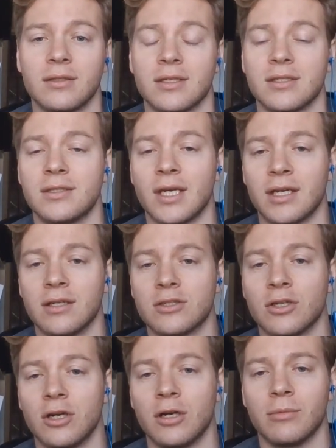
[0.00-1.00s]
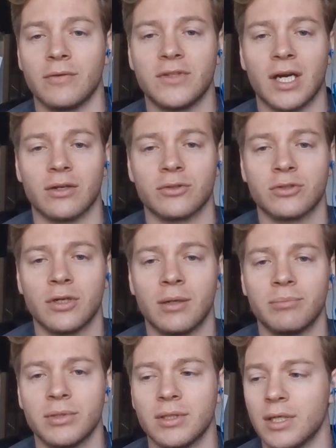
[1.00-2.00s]
The second term of Donald
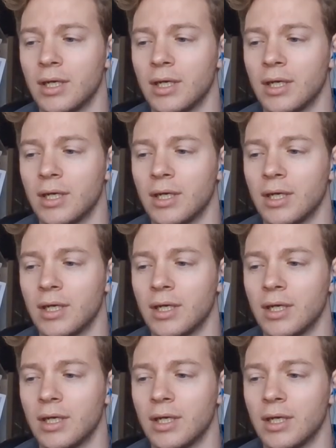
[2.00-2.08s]
Trump